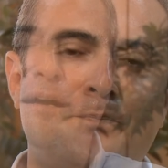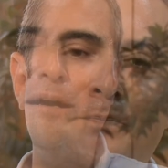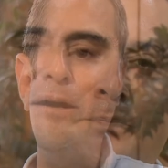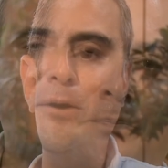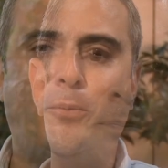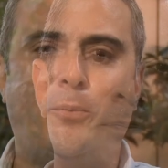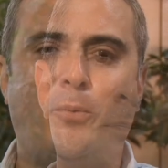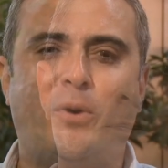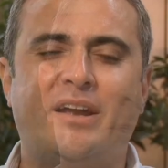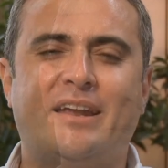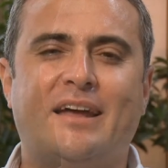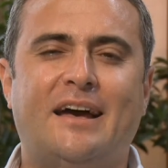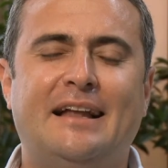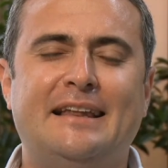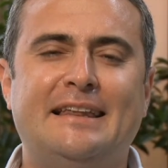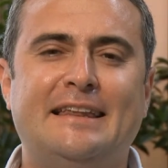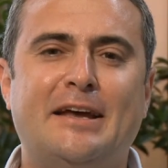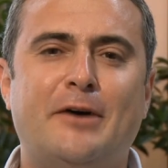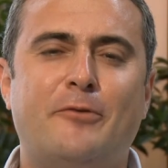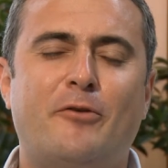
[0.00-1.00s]
What I
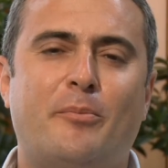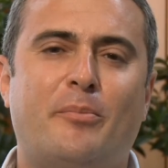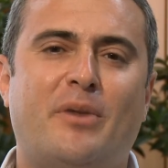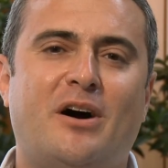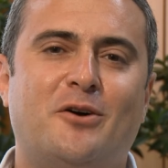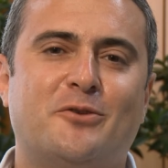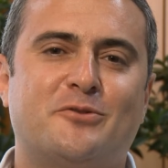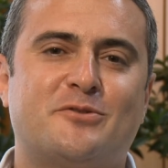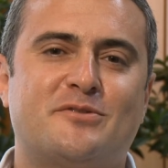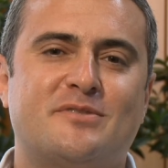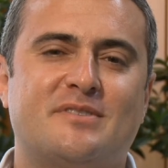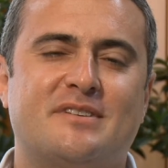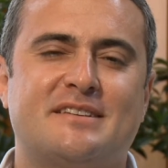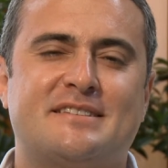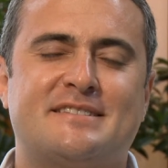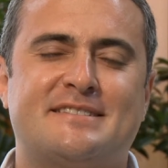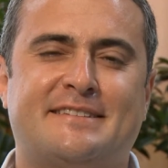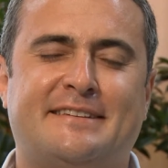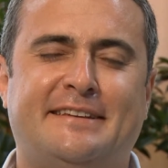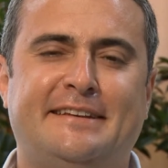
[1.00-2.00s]
love about
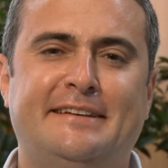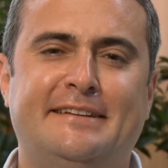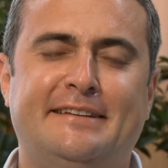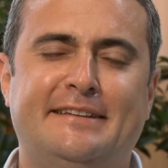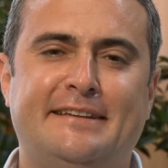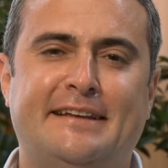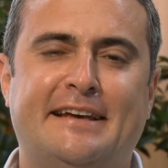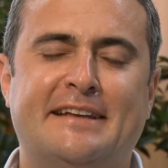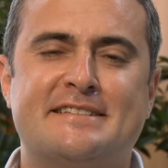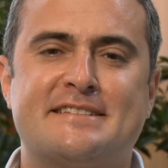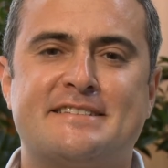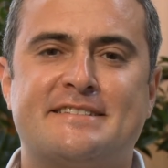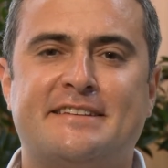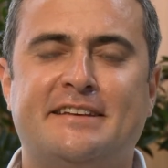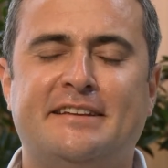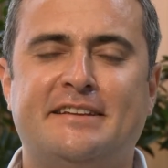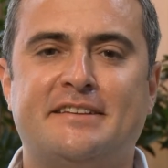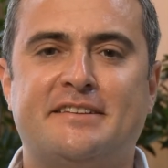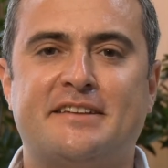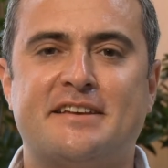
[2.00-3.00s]
steel and
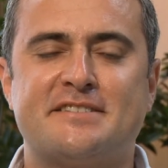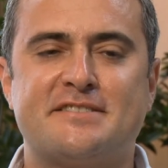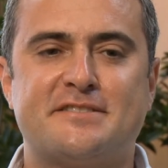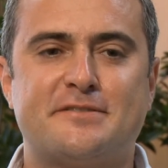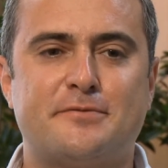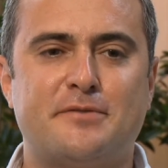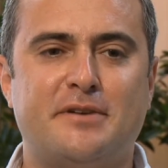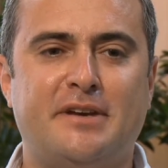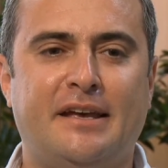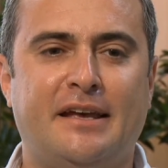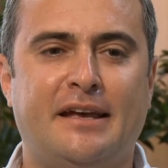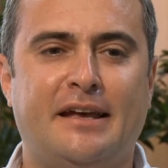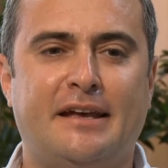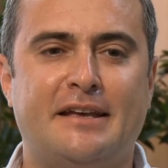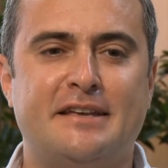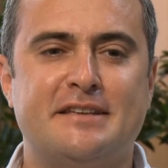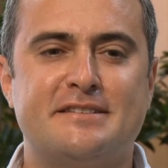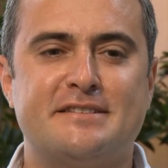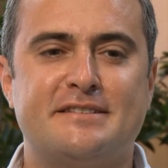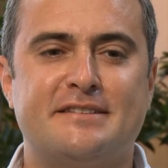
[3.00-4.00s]
steel industry
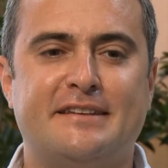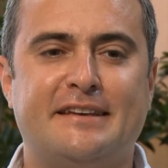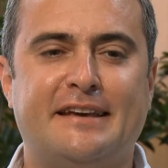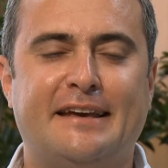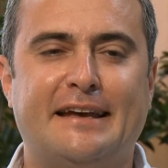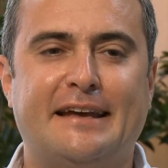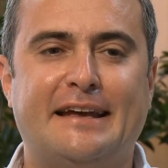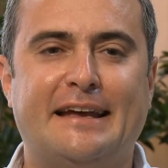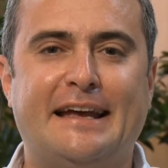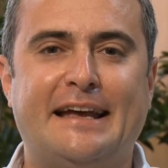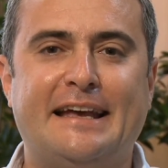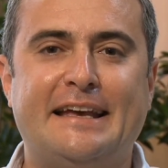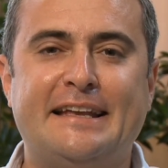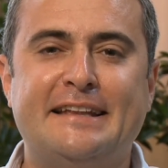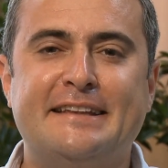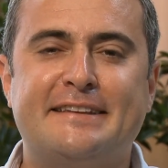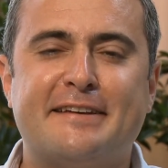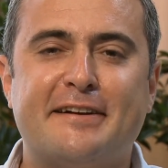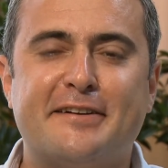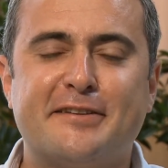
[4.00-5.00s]
is the
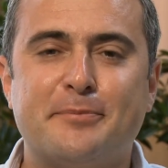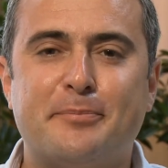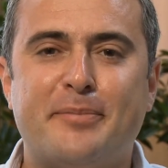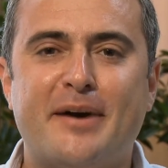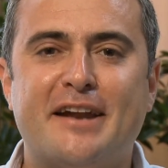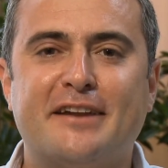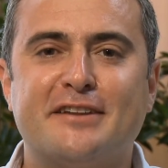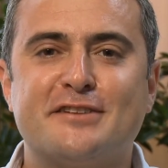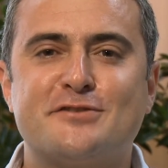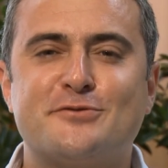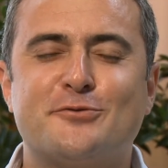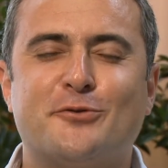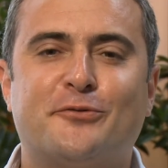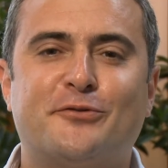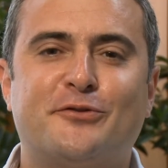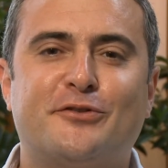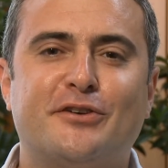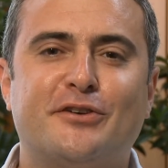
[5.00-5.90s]
interdependence of